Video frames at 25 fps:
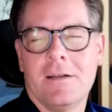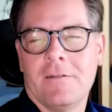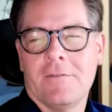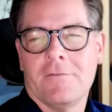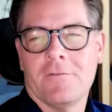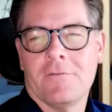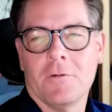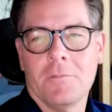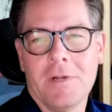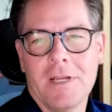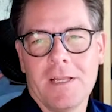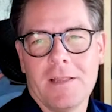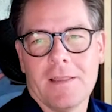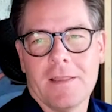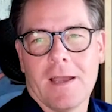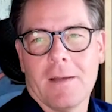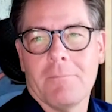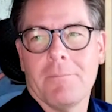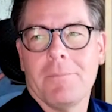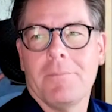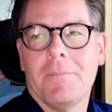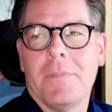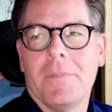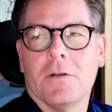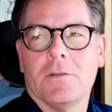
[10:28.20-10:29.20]
for me,
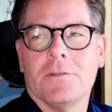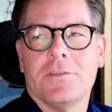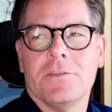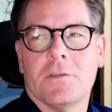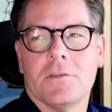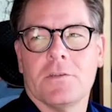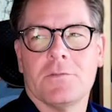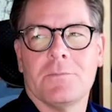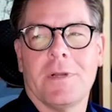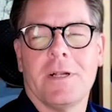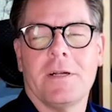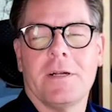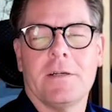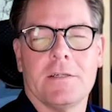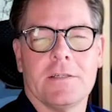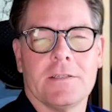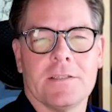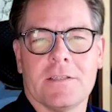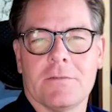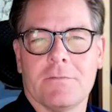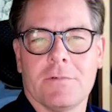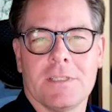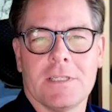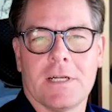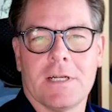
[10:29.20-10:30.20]
that builds those barriers
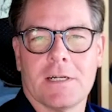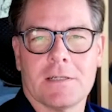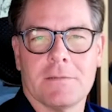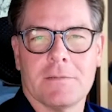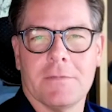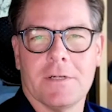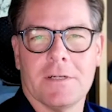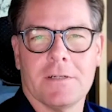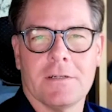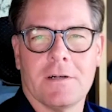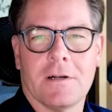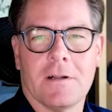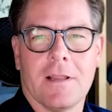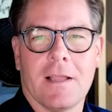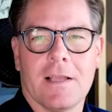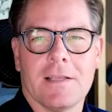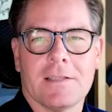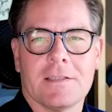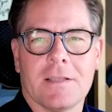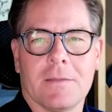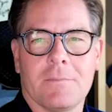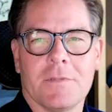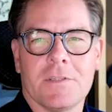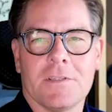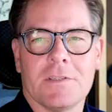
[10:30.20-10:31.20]
that we talked about in our
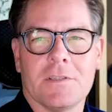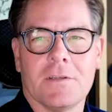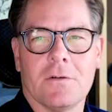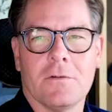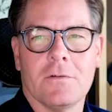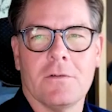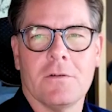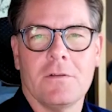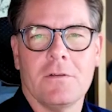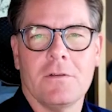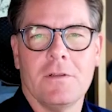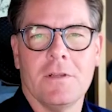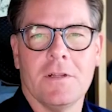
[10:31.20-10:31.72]
last episode,